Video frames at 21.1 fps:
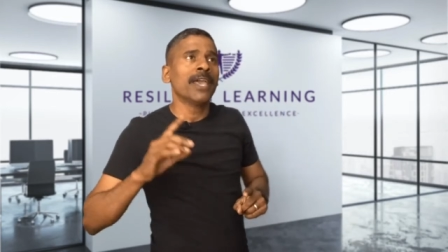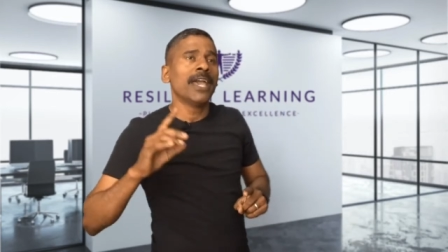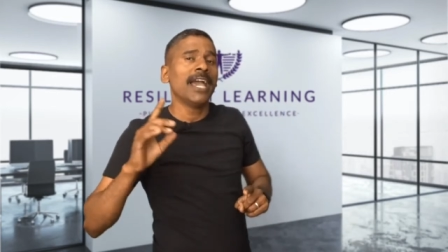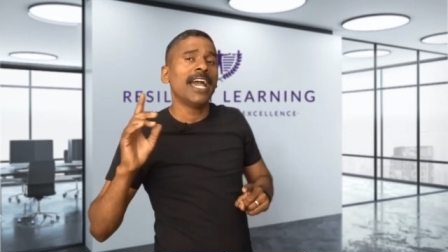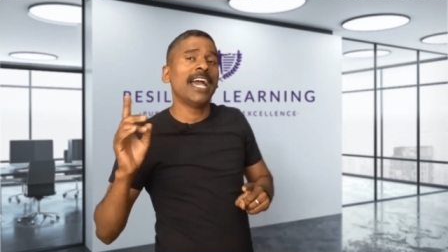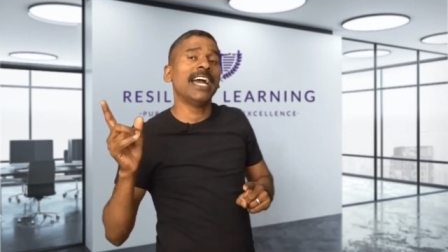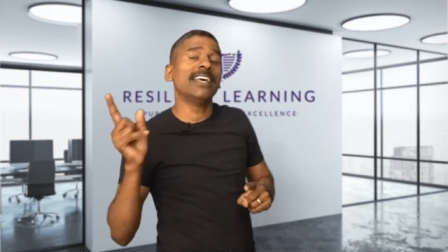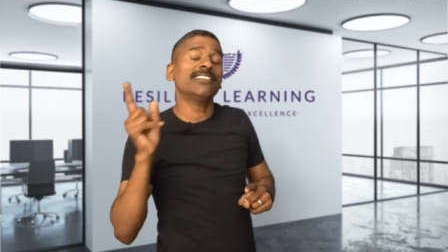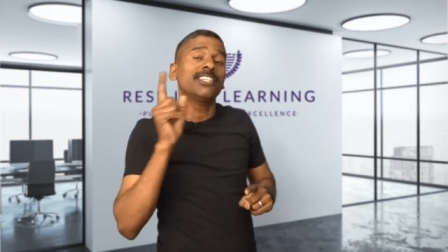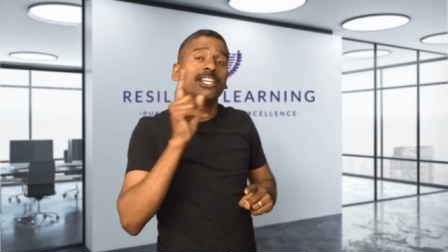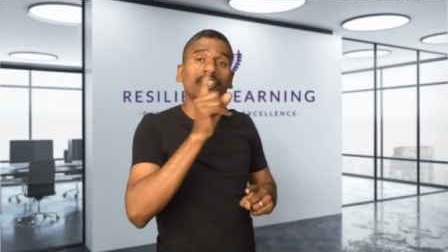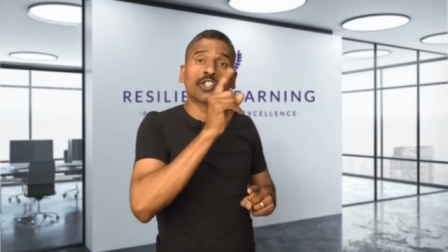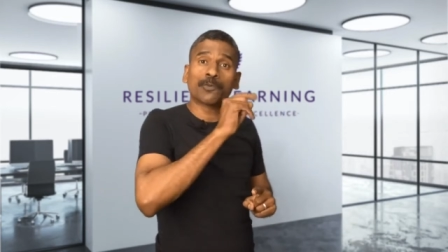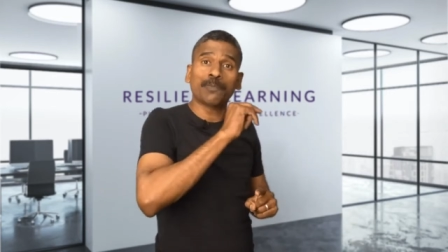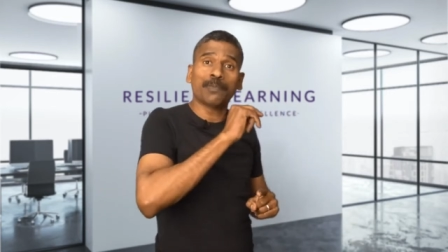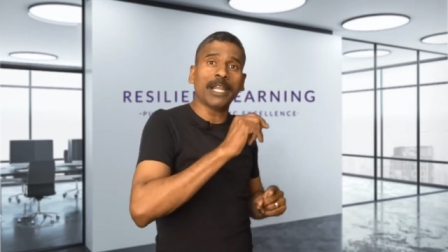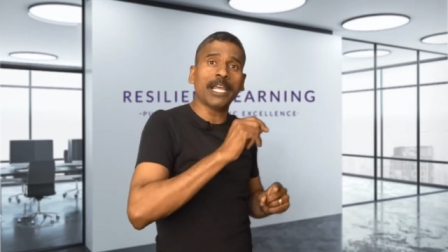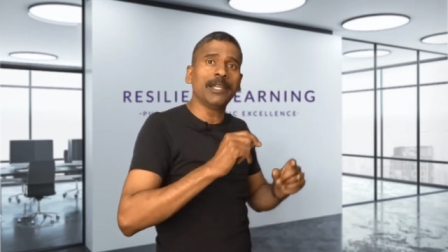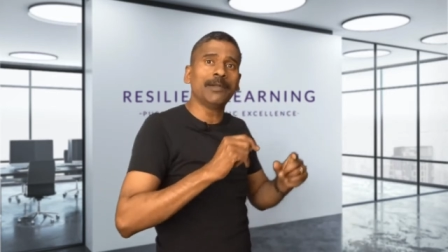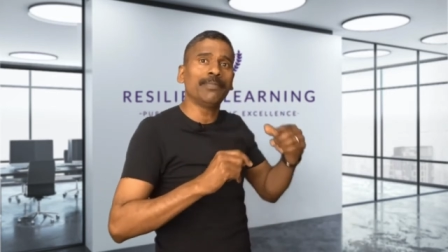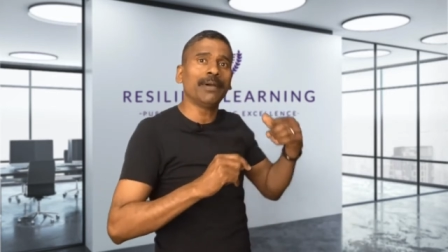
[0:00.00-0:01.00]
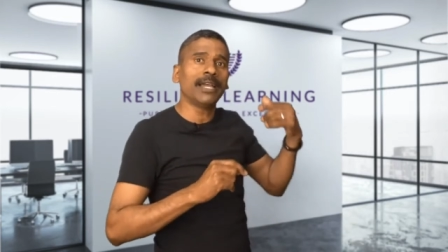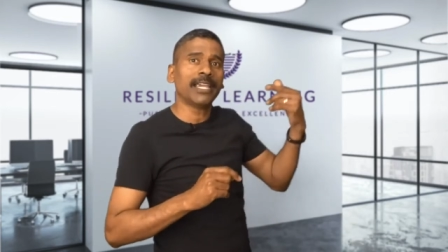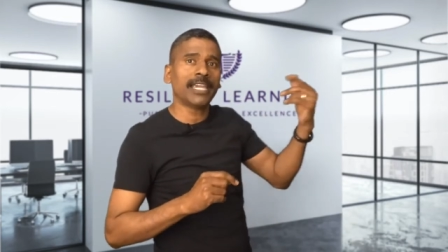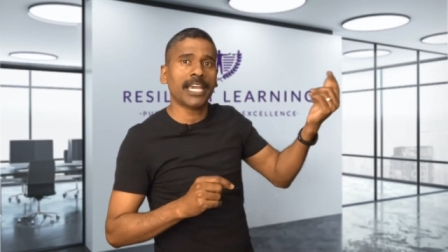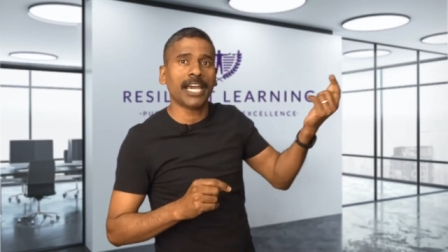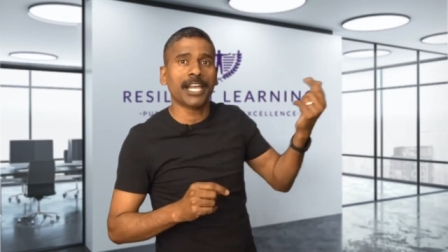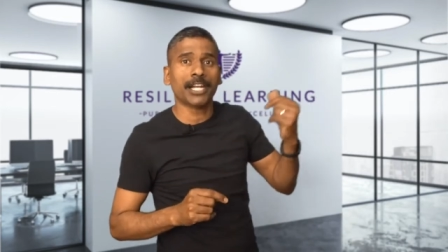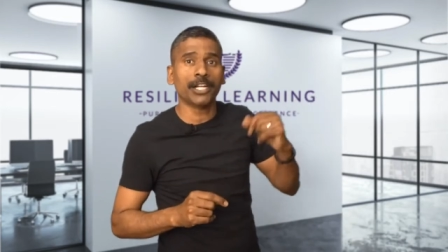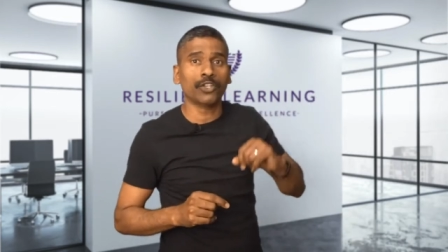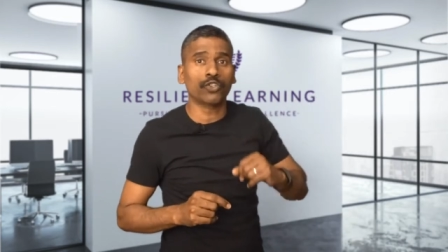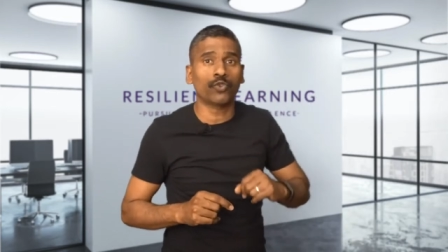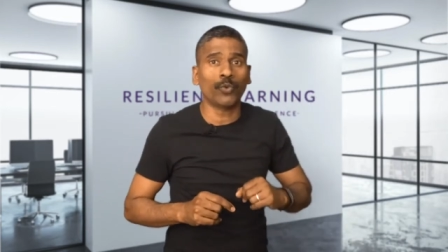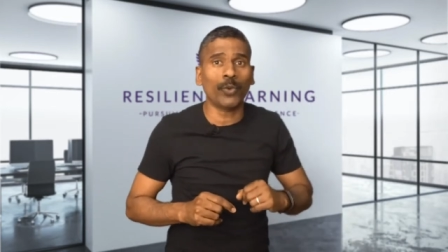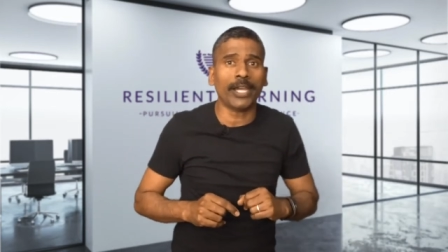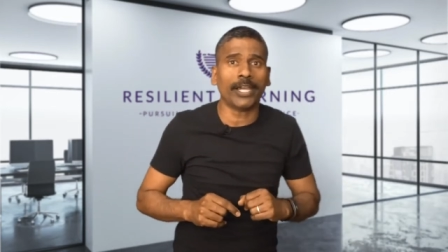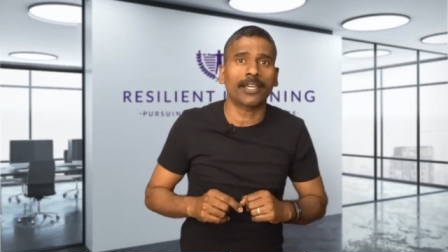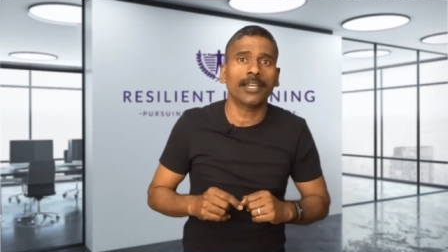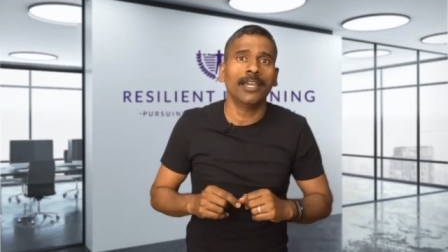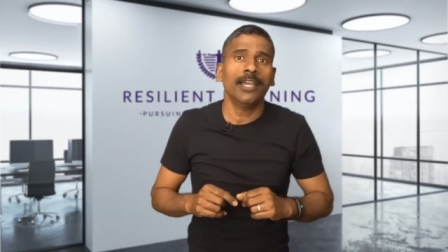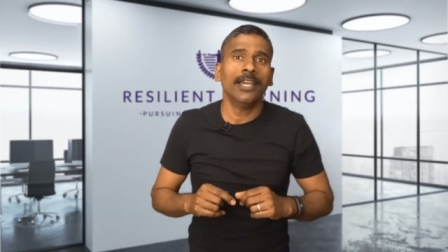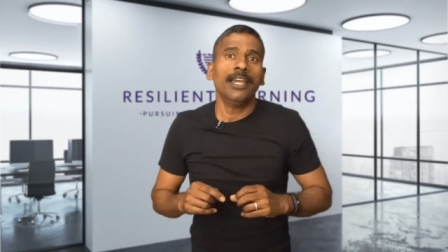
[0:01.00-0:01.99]
as explained by Carol
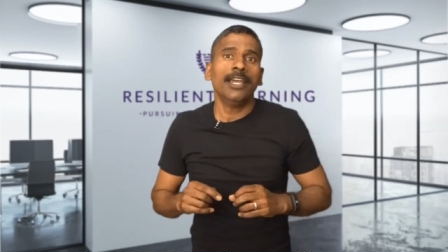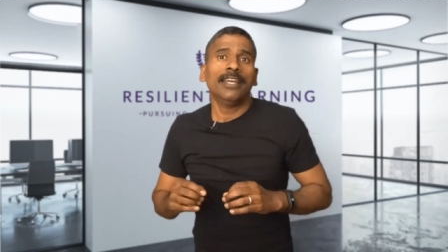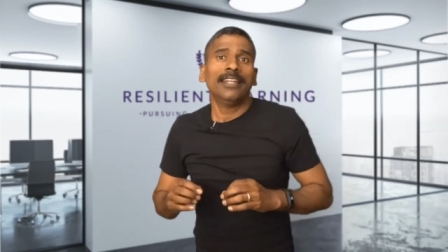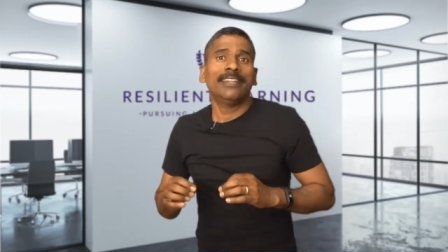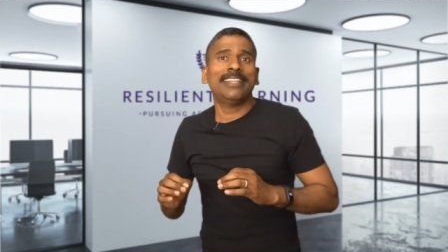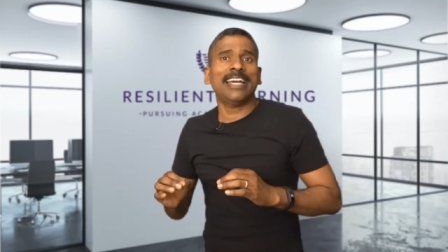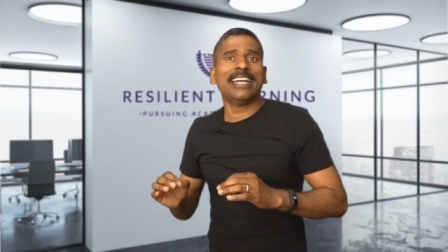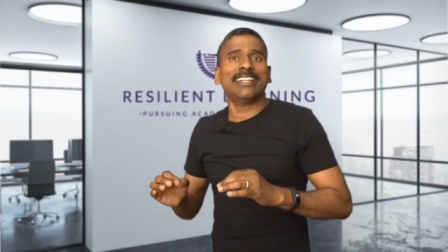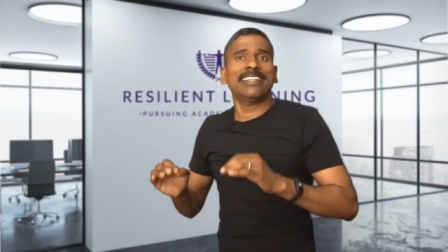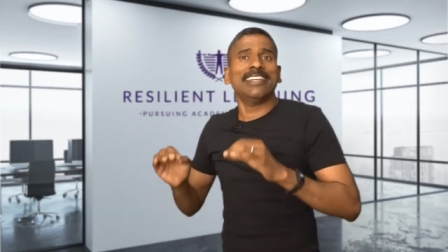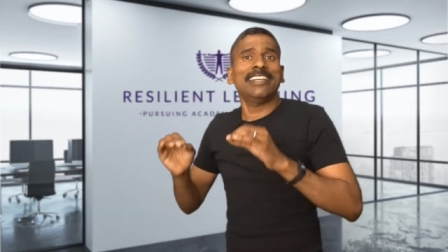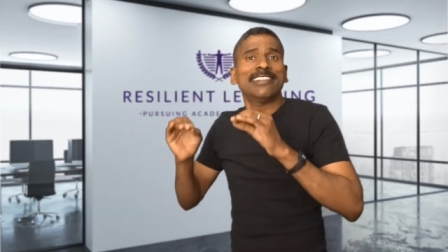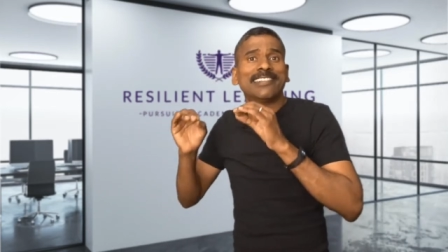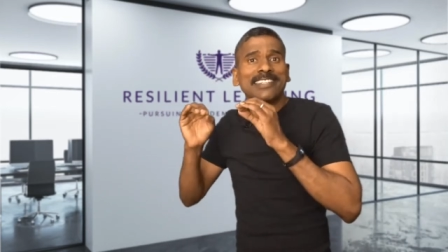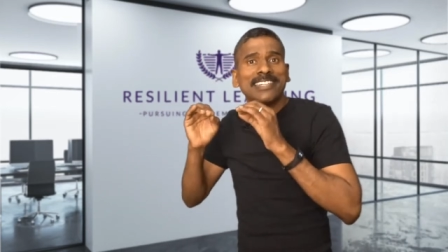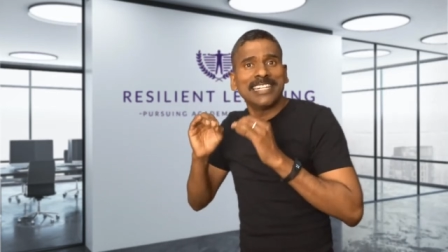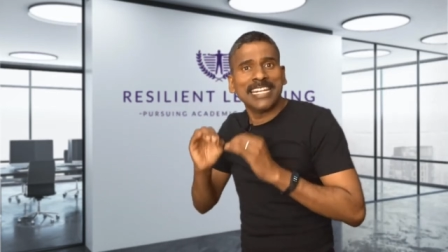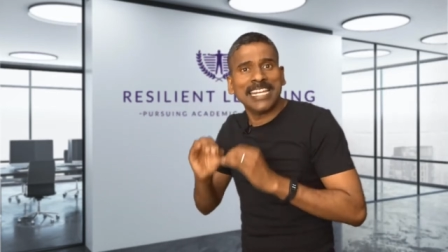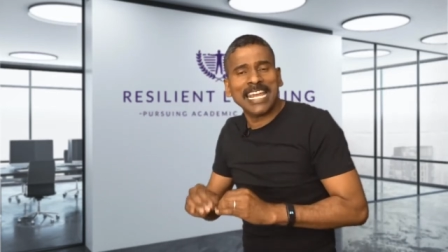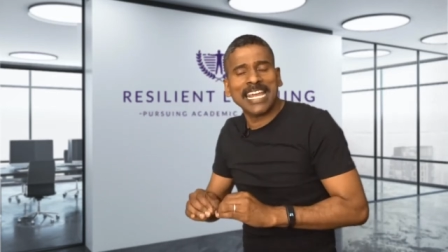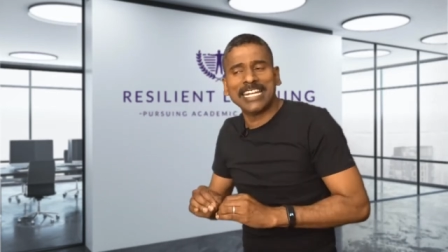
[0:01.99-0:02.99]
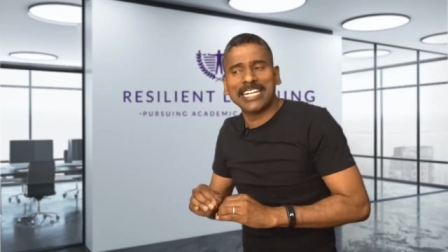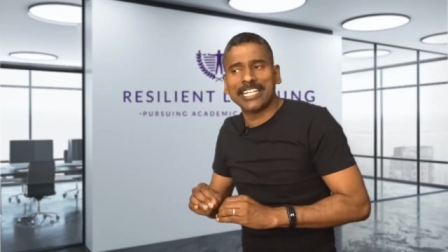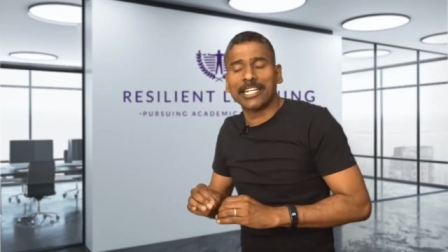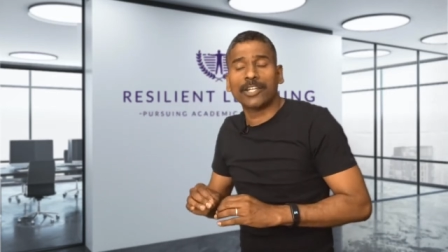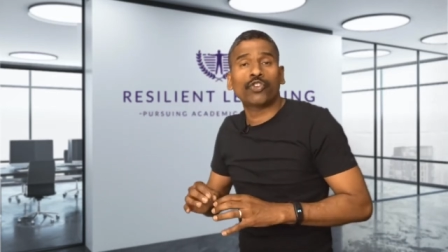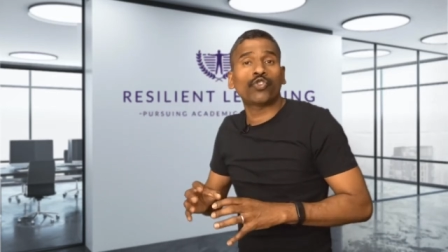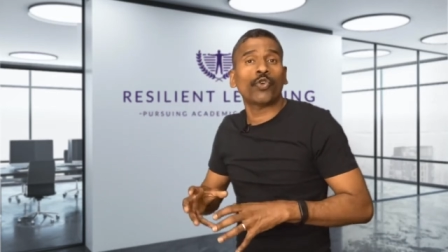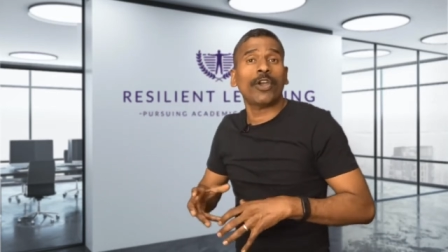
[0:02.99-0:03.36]
Dweck, that is needed to